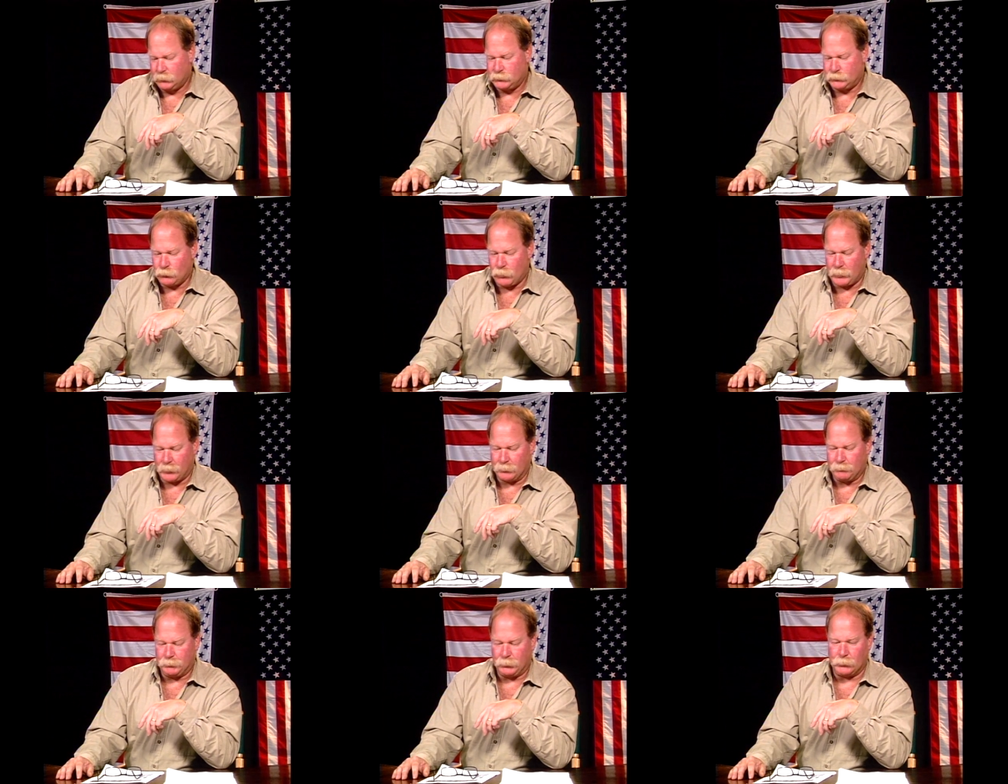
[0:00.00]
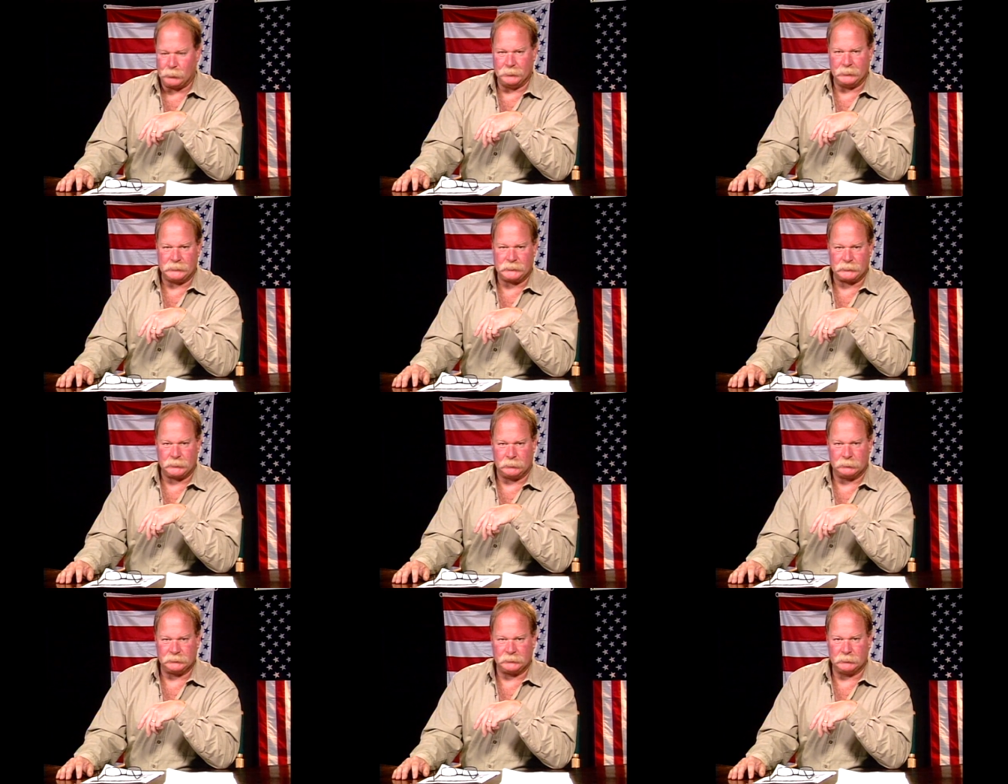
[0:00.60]
dog and pony
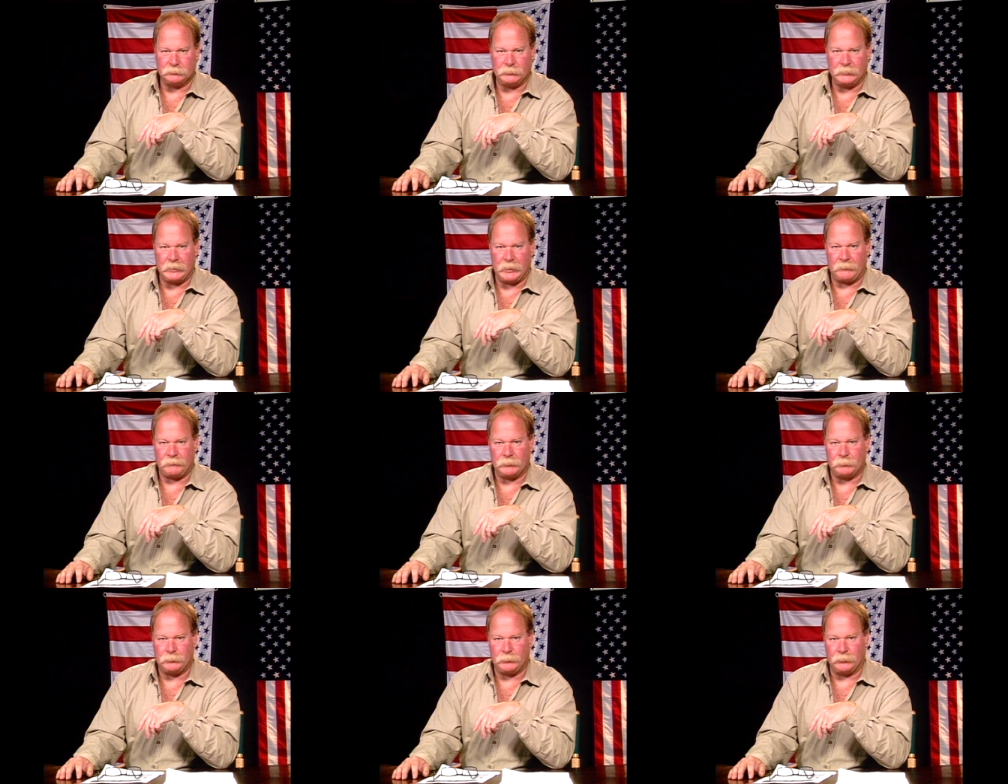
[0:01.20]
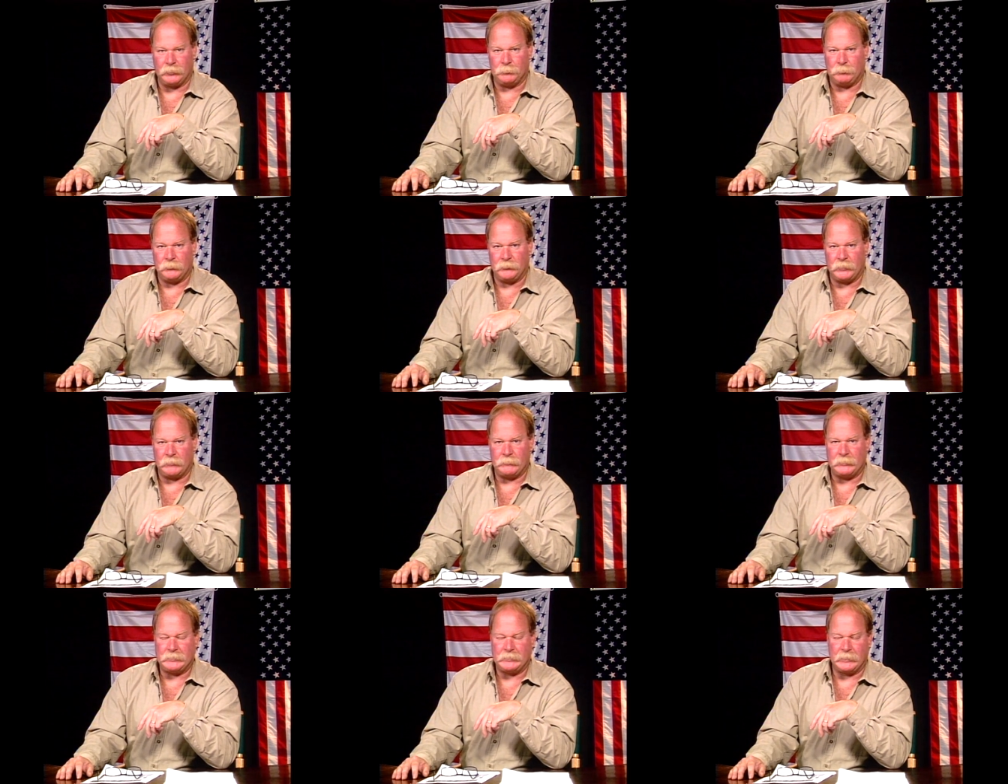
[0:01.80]
shows that we have to put up with
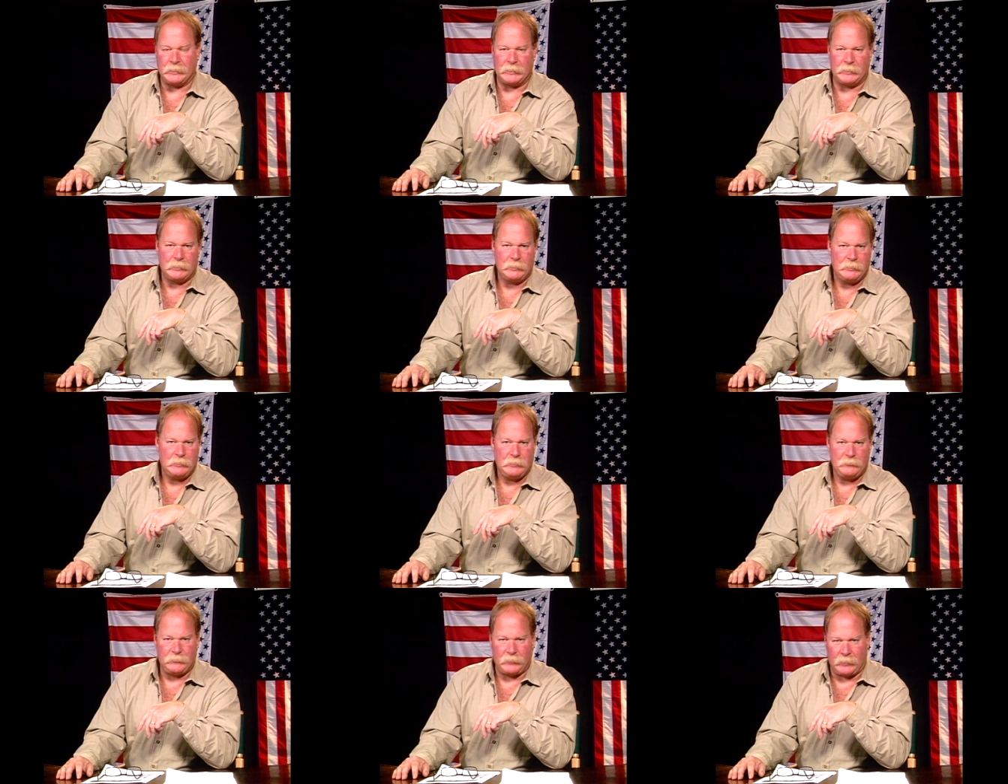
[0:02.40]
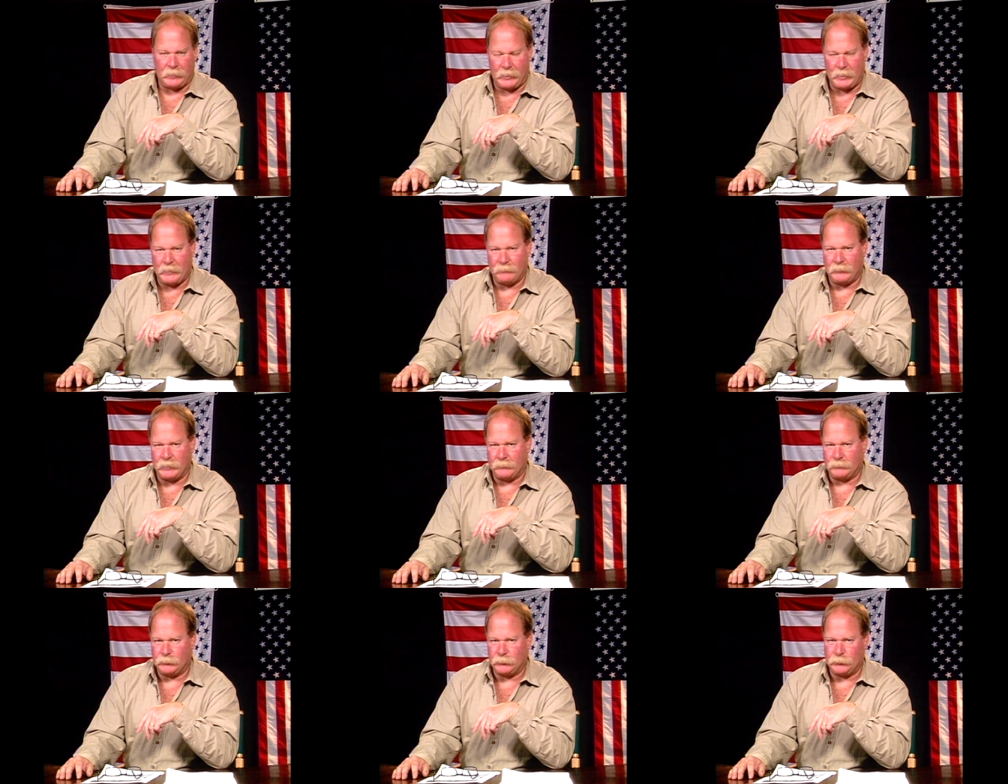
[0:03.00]
every day that I
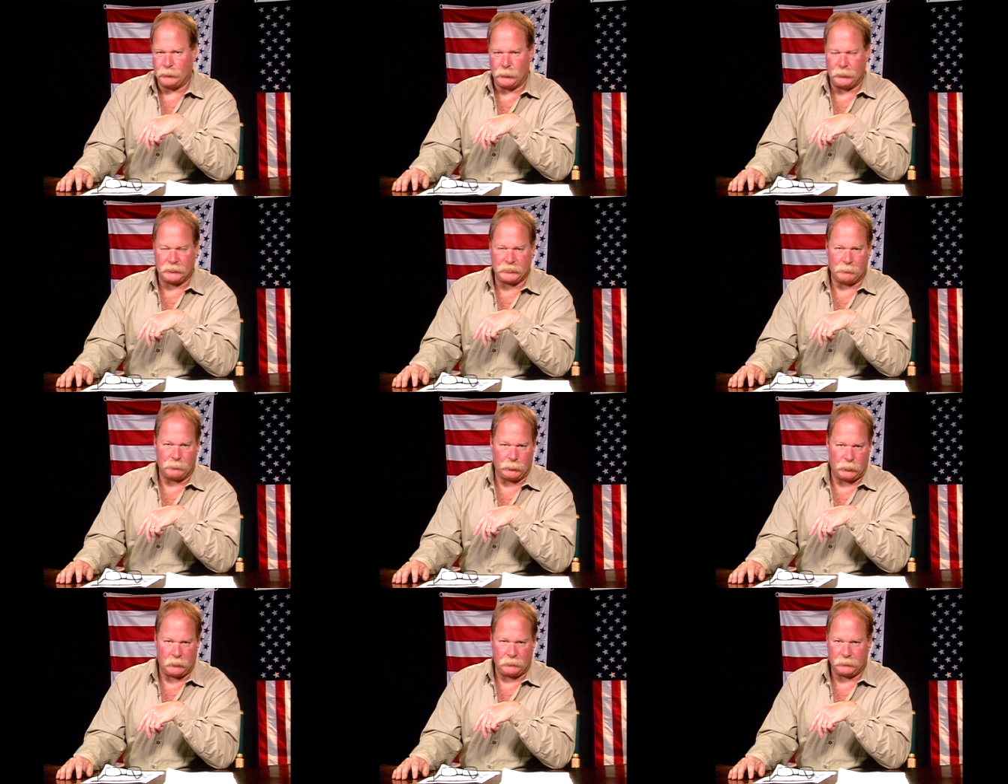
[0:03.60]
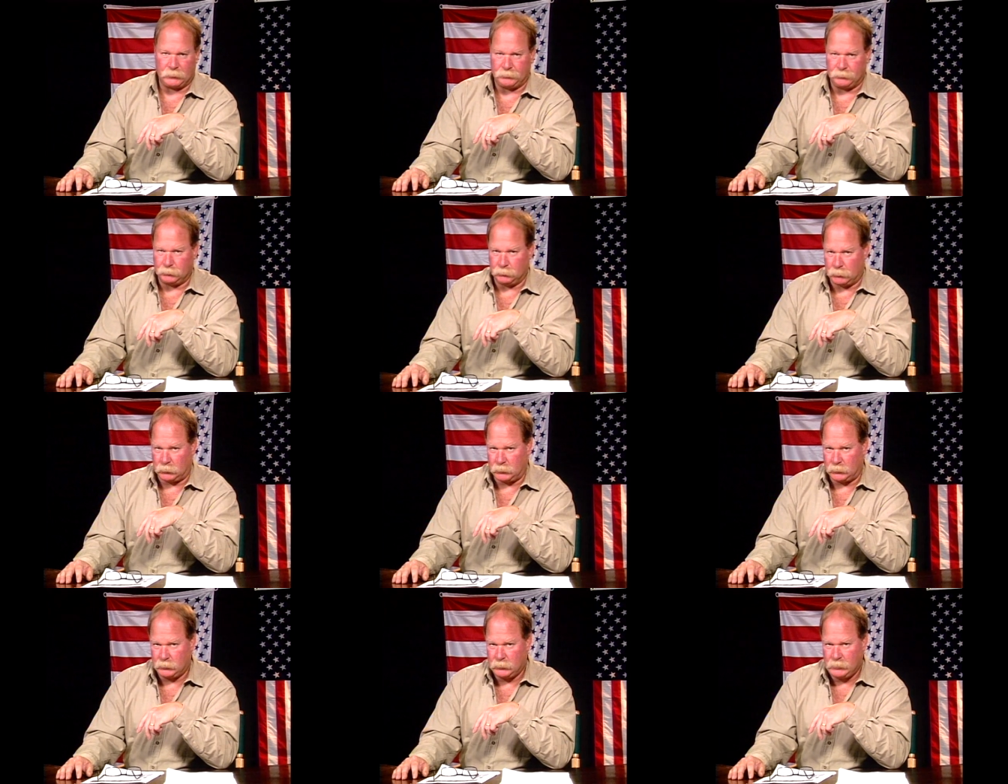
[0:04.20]
have ever heard come off the floor.